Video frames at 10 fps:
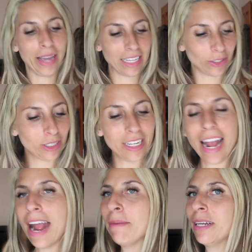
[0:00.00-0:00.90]
Okay, so
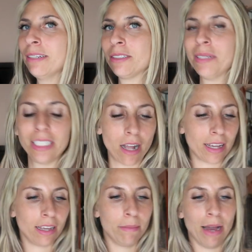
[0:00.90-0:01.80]
today I'm gonna be
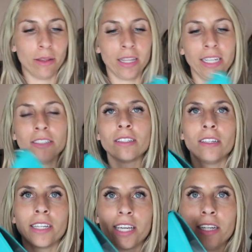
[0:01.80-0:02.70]
talking about these
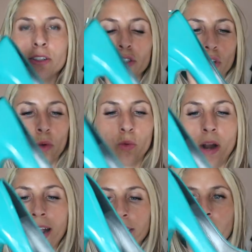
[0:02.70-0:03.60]
heels
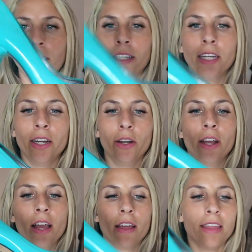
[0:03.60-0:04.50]
right here.
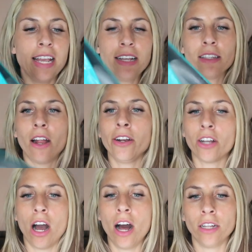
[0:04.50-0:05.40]
These are
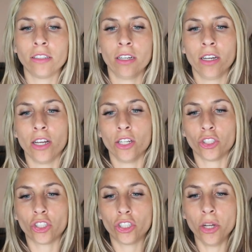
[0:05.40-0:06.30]
called
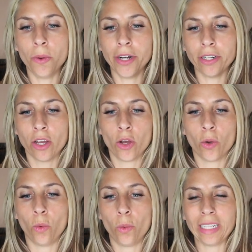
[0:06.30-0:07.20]
Stuart
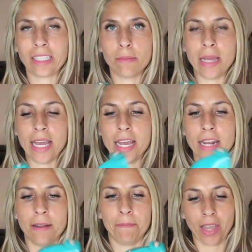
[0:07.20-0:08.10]

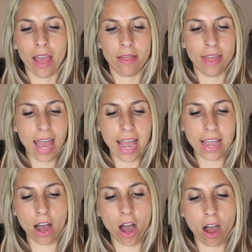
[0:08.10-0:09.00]
Weitzman, and
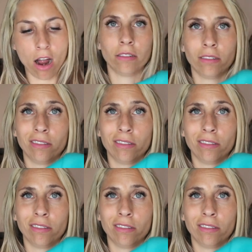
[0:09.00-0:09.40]
they are,